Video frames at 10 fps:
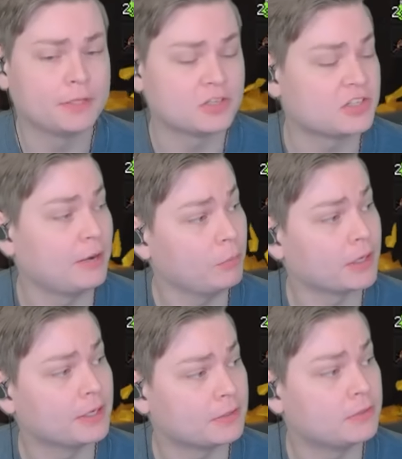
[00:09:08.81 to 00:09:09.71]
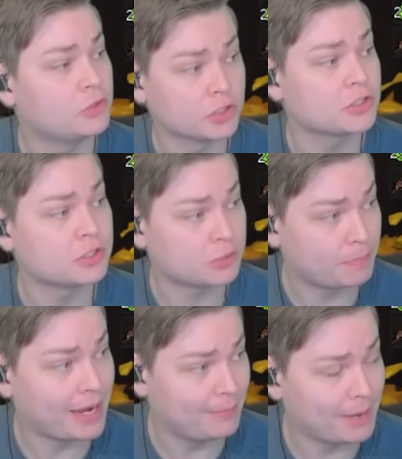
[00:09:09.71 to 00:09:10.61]
This time, we're going to just
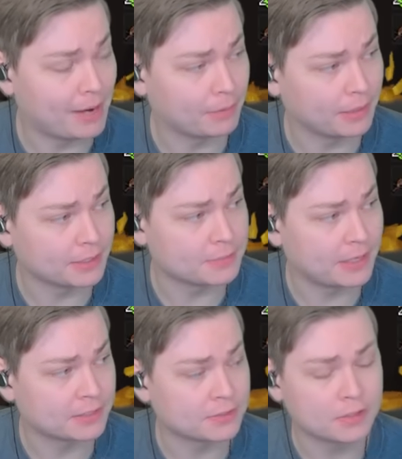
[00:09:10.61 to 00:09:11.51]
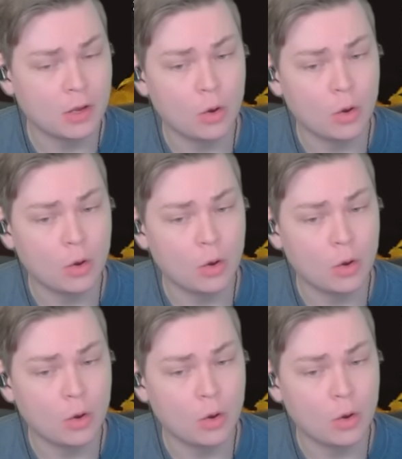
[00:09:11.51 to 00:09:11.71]
spam Emberlight specs.